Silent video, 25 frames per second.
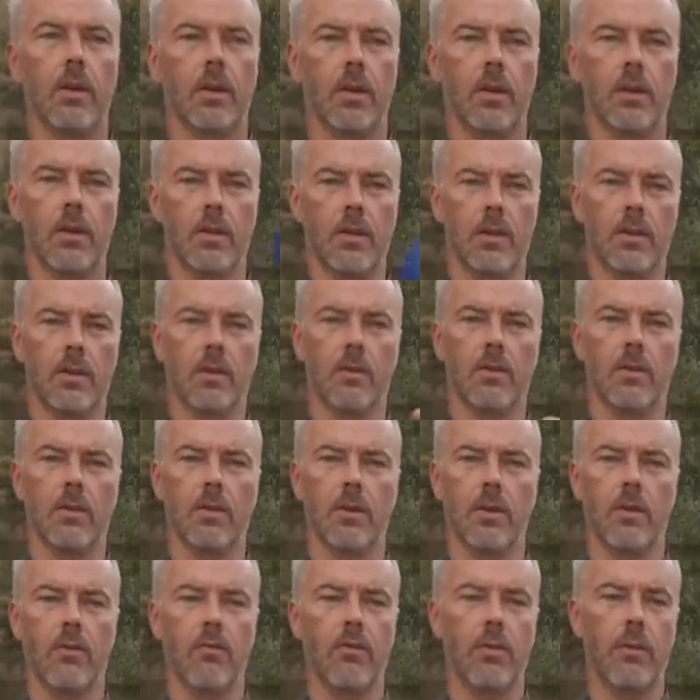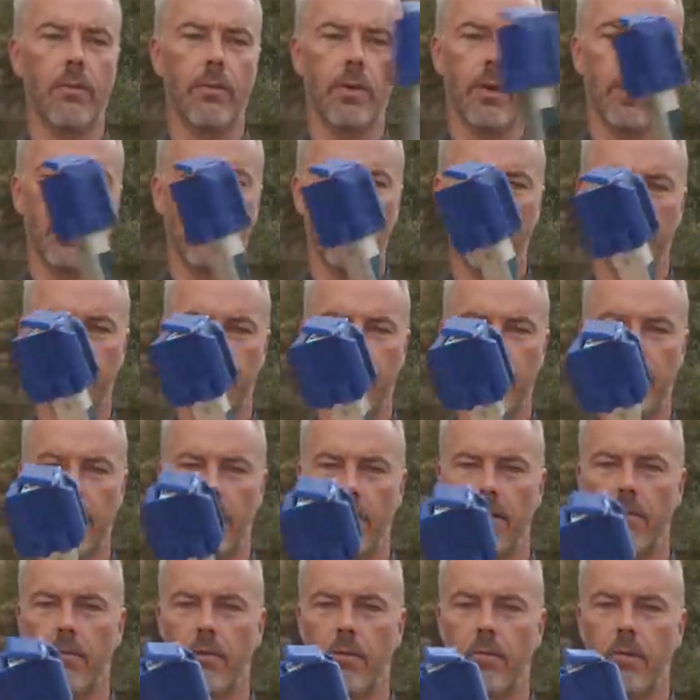This is called the Reaper X, and the
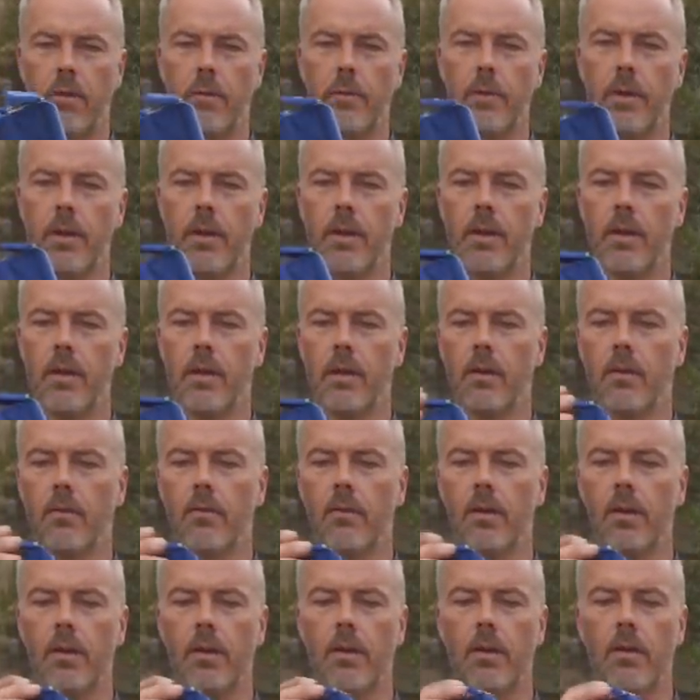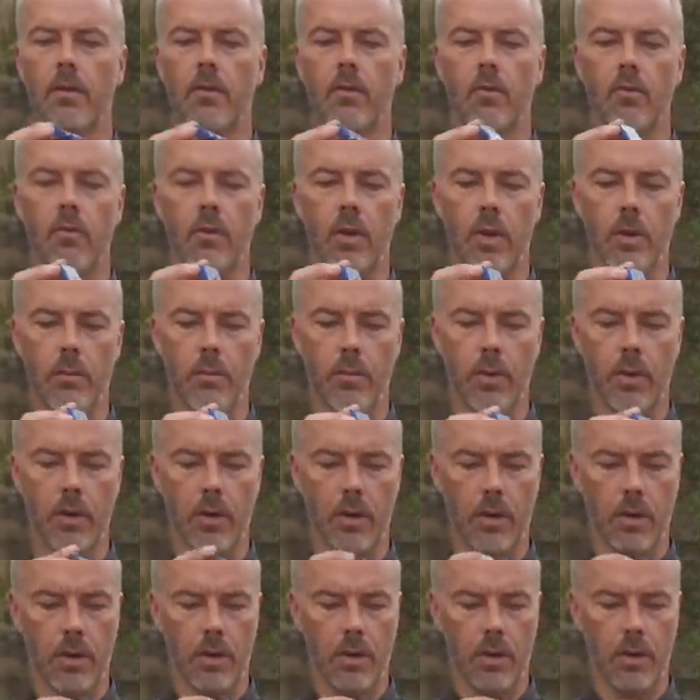other one will be then only the
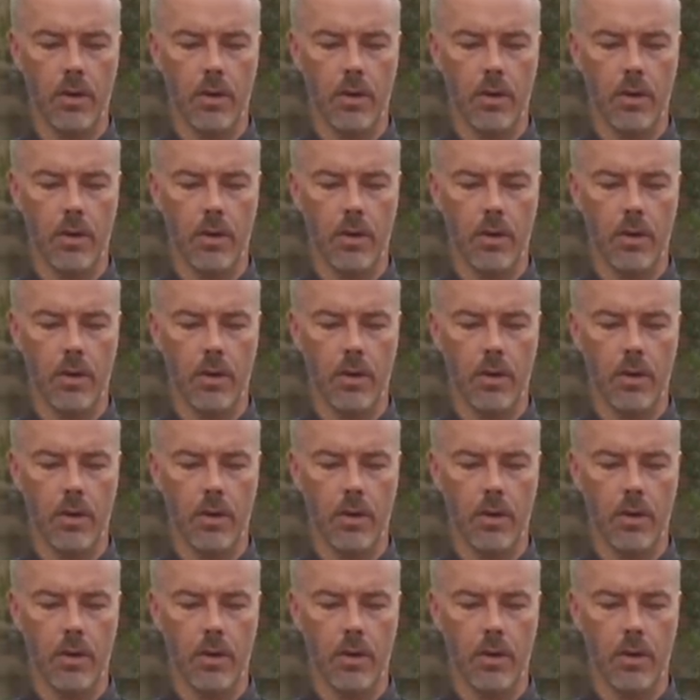Reaper.